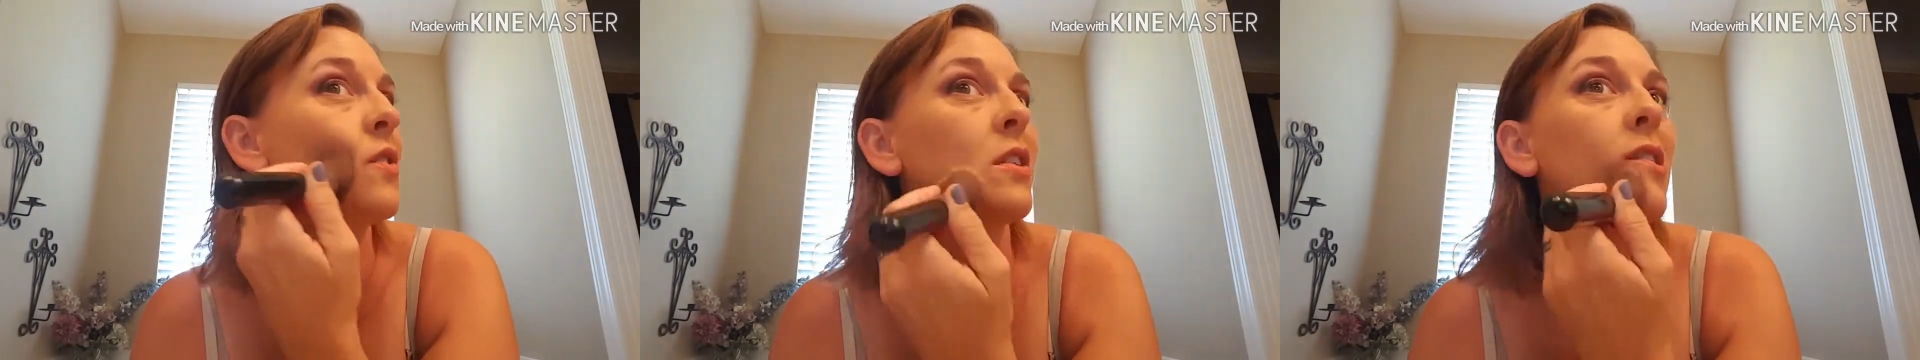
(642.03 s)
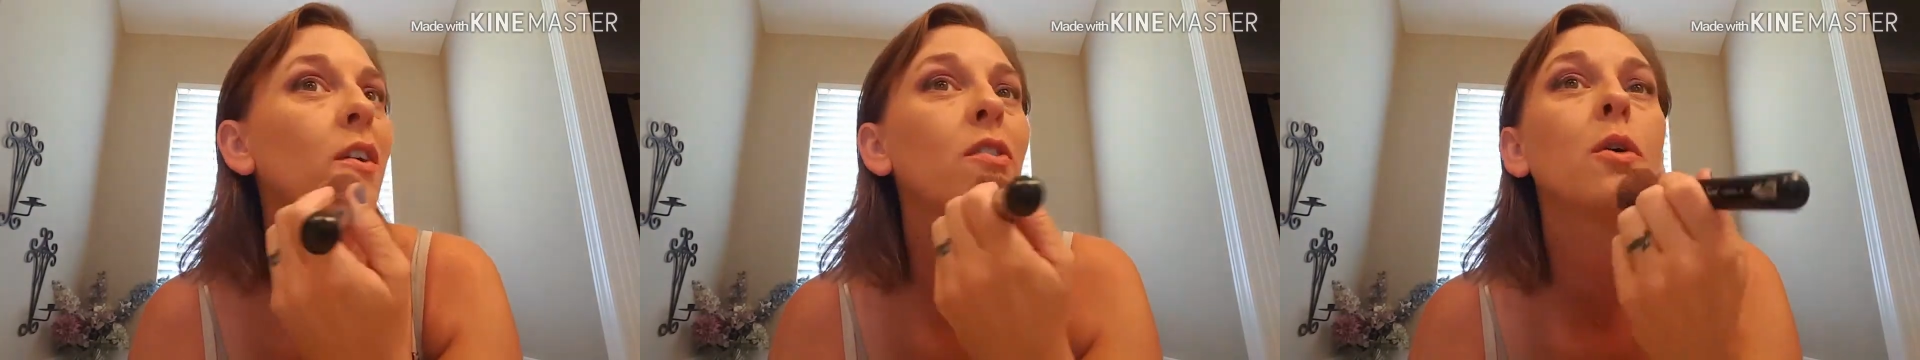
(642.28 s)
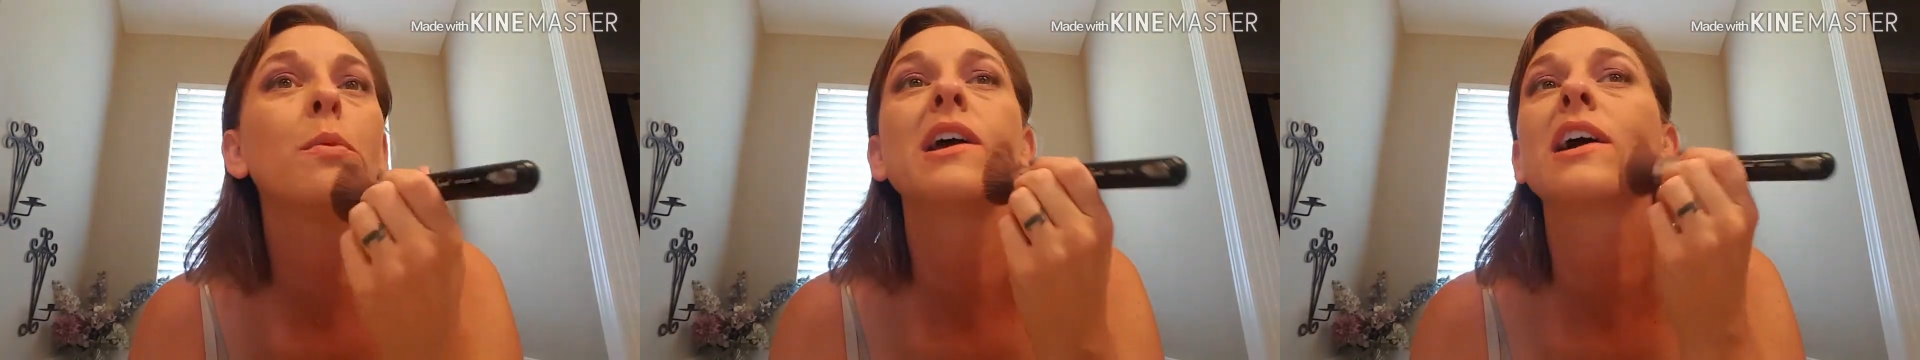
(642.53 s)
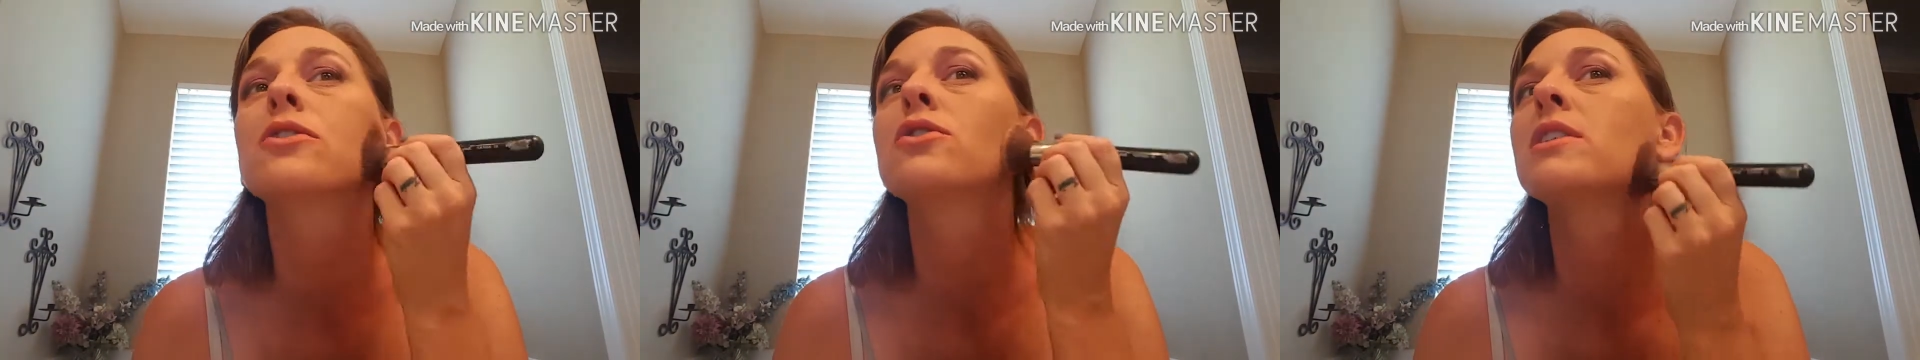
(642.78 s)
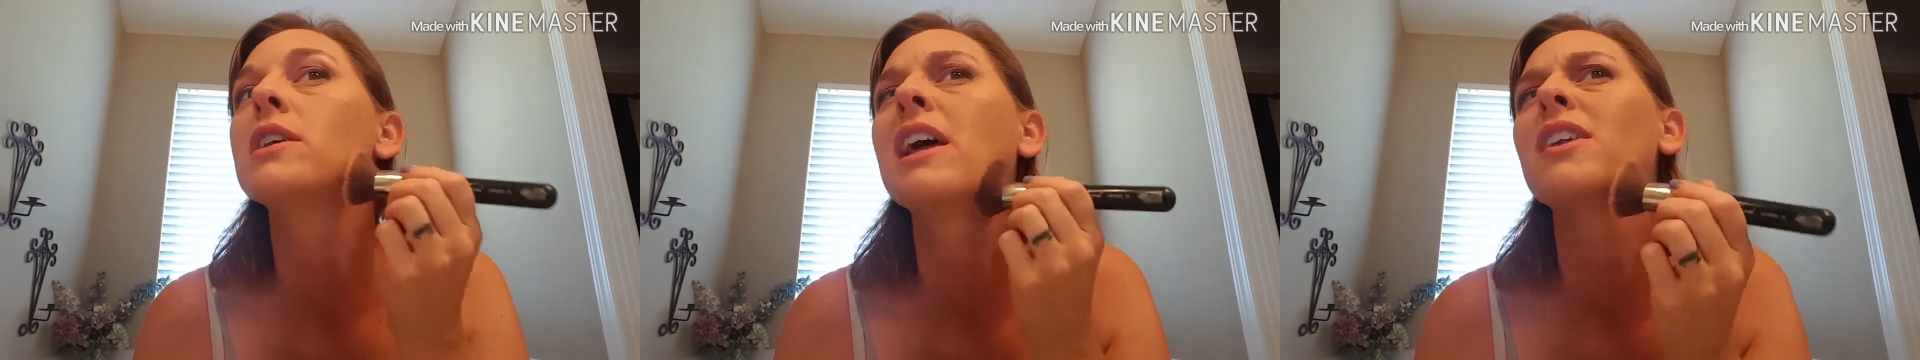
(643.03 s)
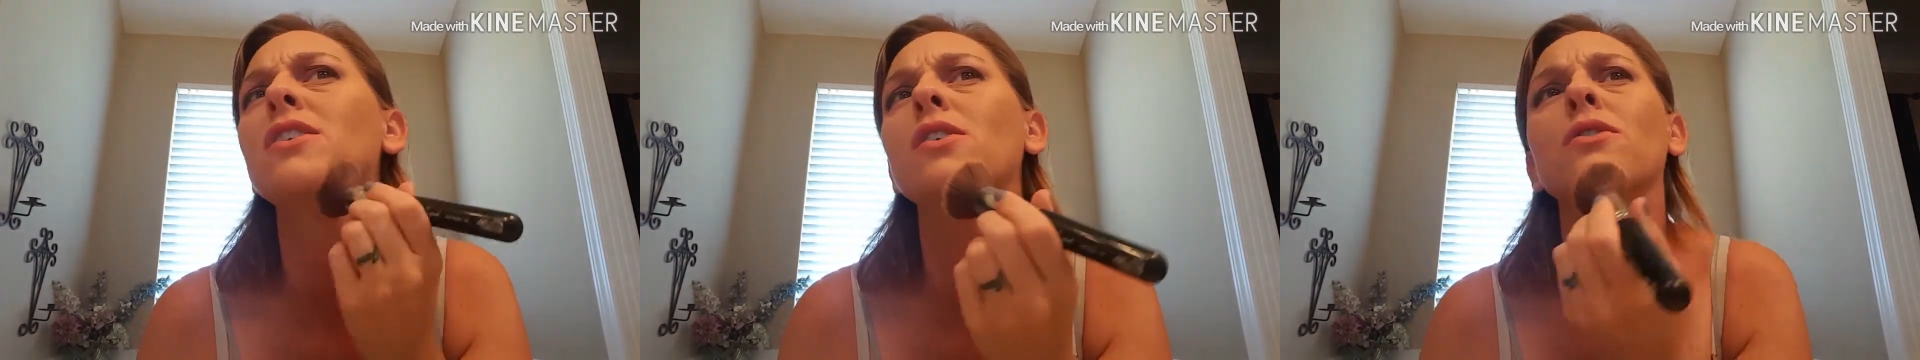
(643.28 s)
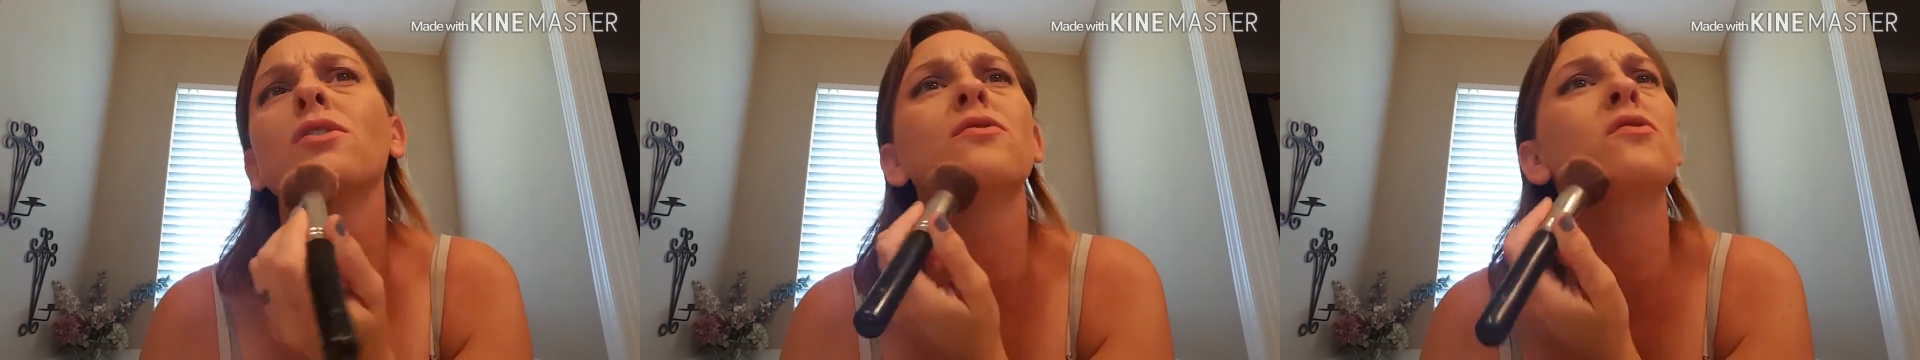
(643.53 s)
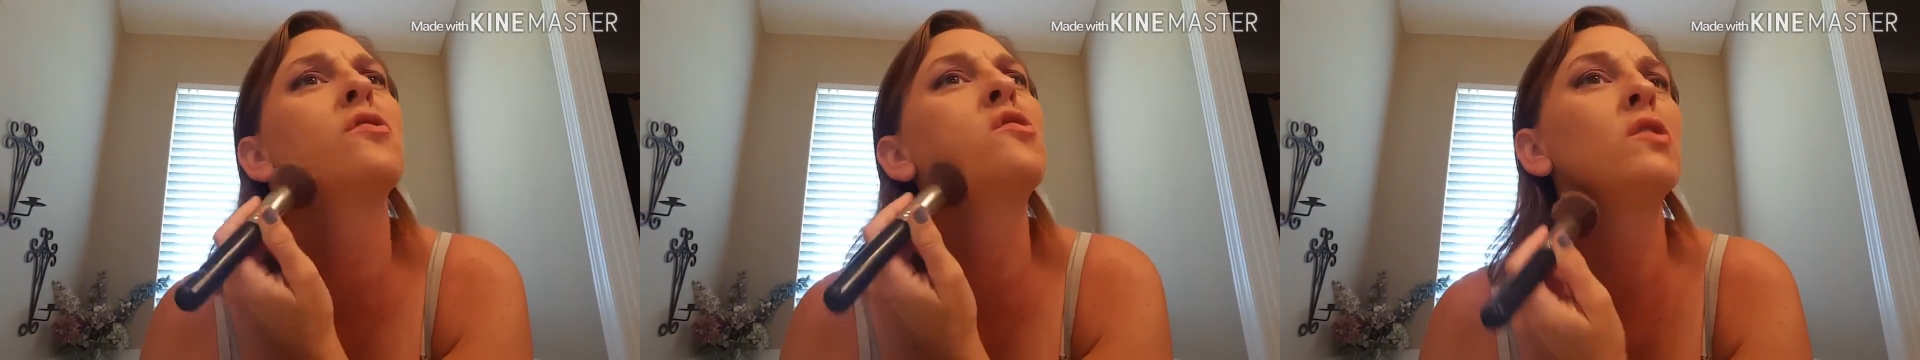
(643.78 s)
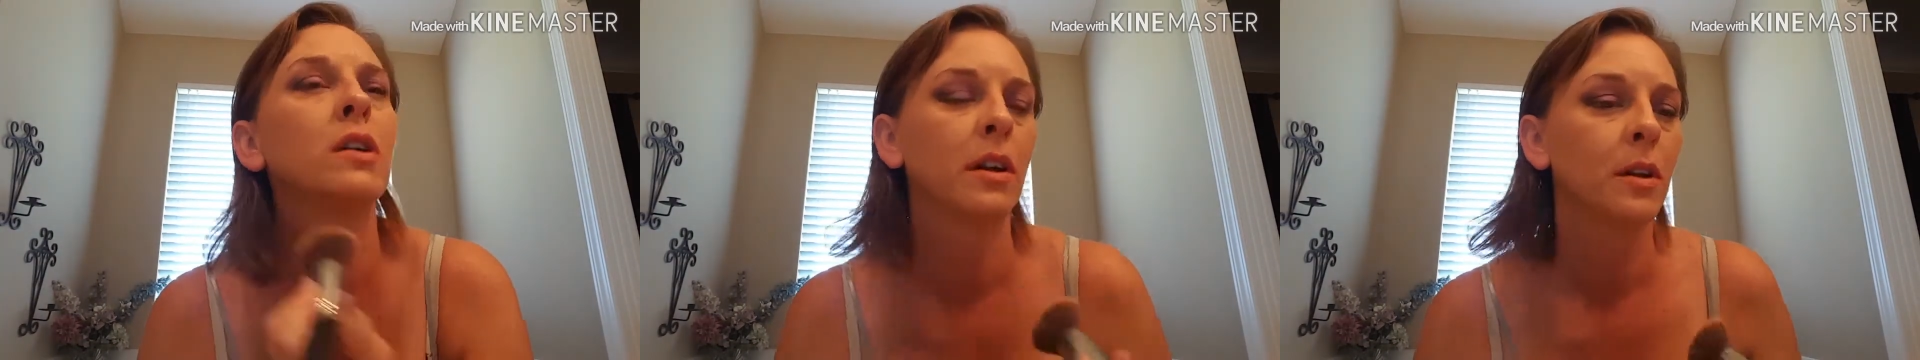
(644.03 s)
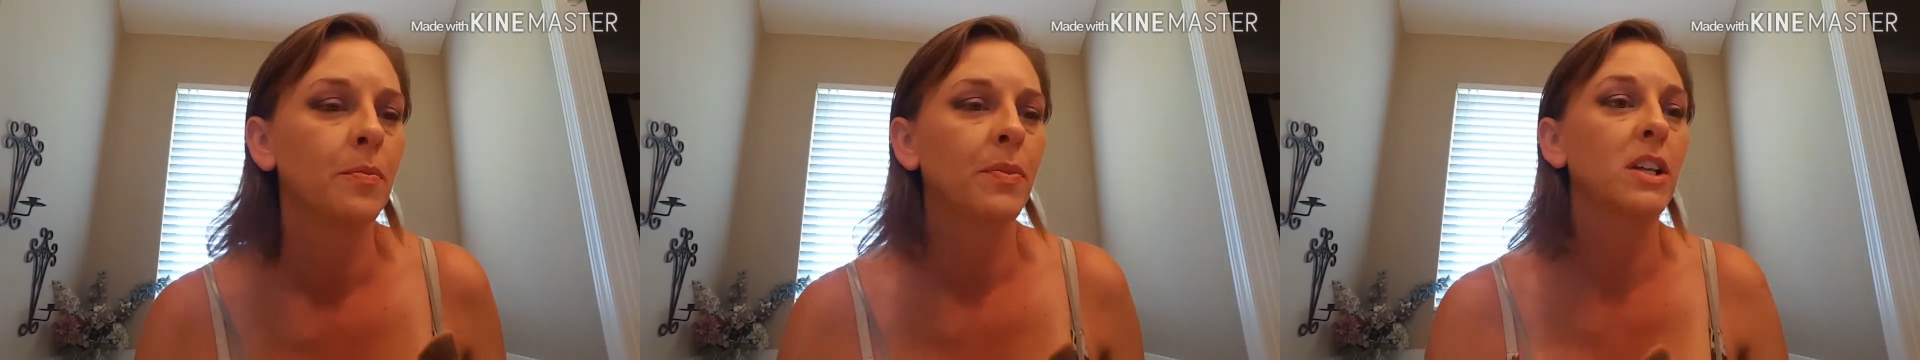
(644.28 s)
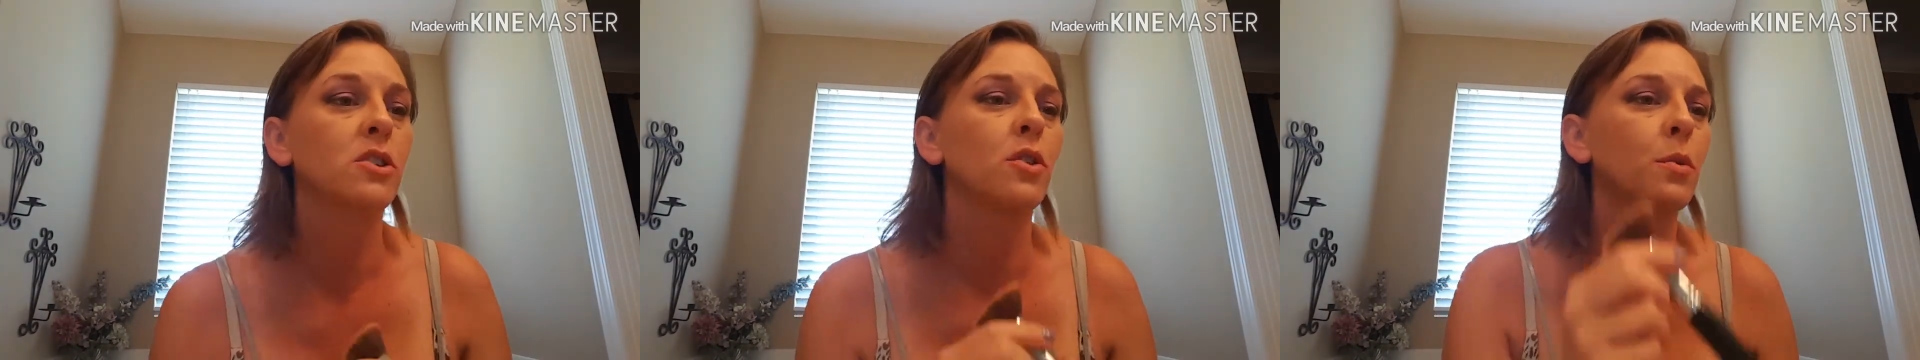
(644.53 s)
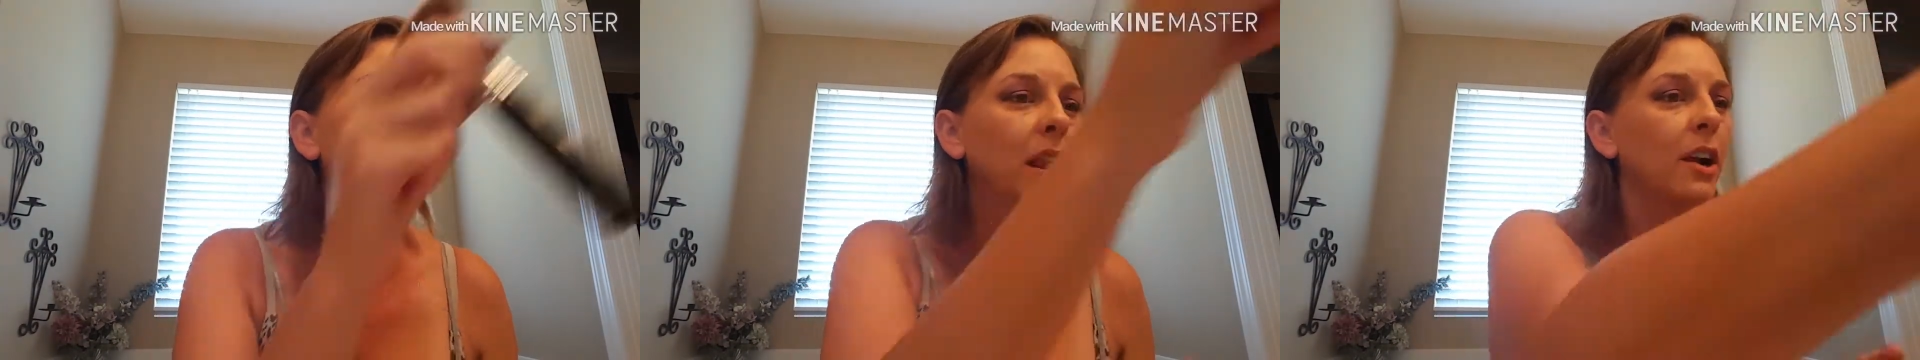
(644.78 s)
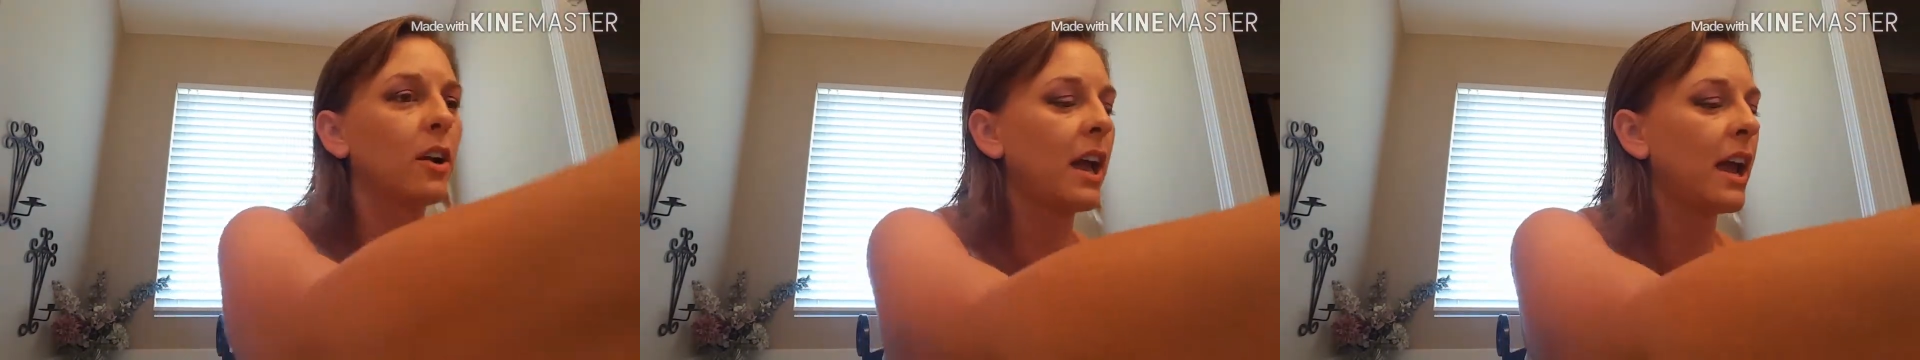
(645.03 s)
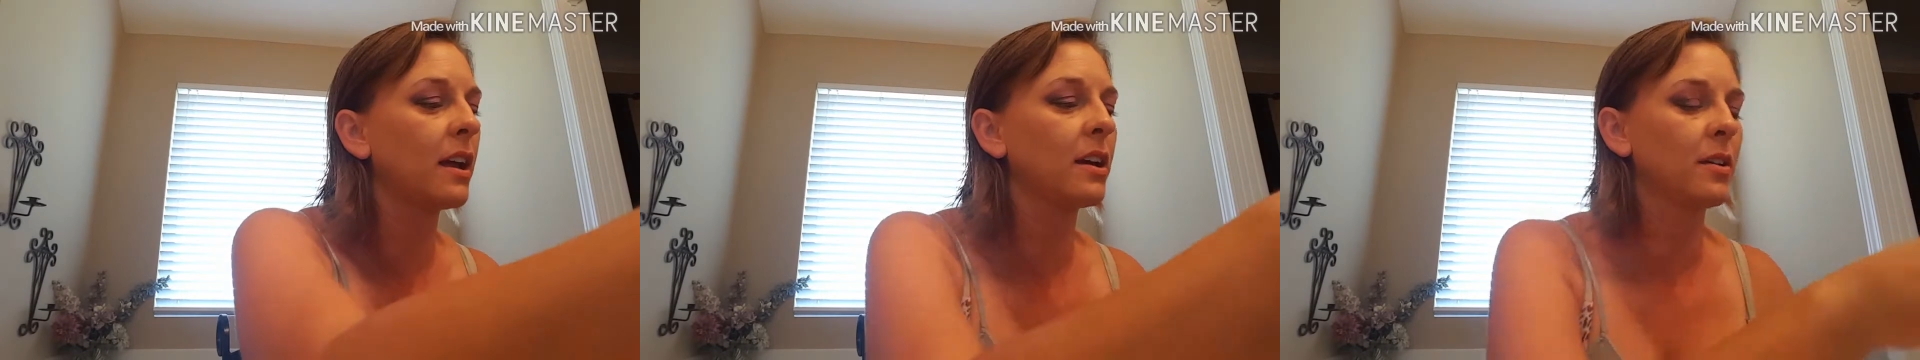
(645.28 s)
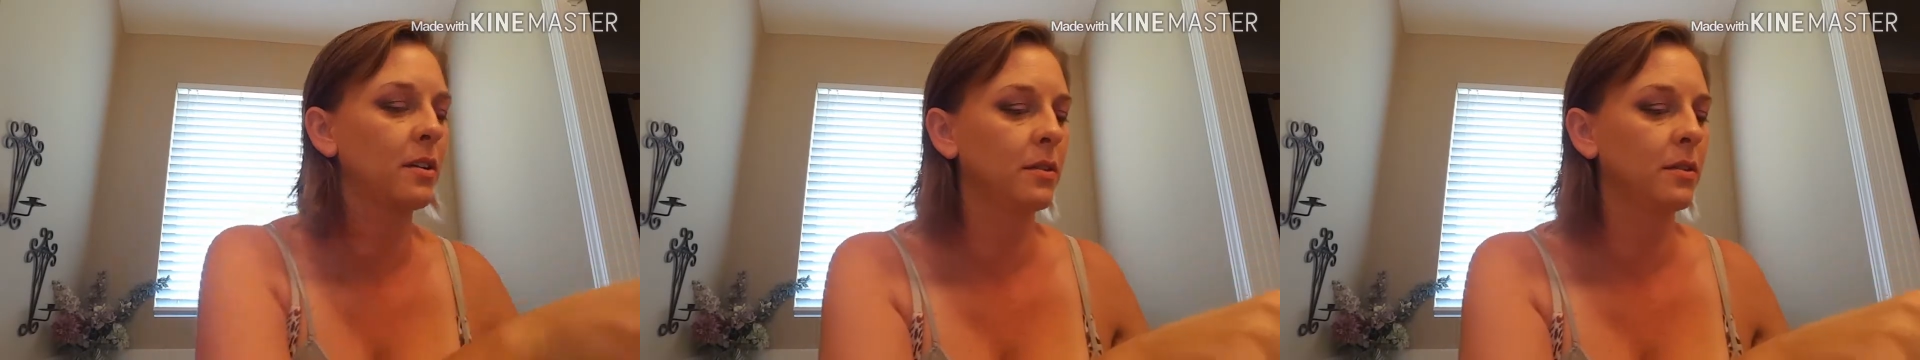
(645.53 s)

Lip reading: So there'll be extra today too. It's a 3-layer cake.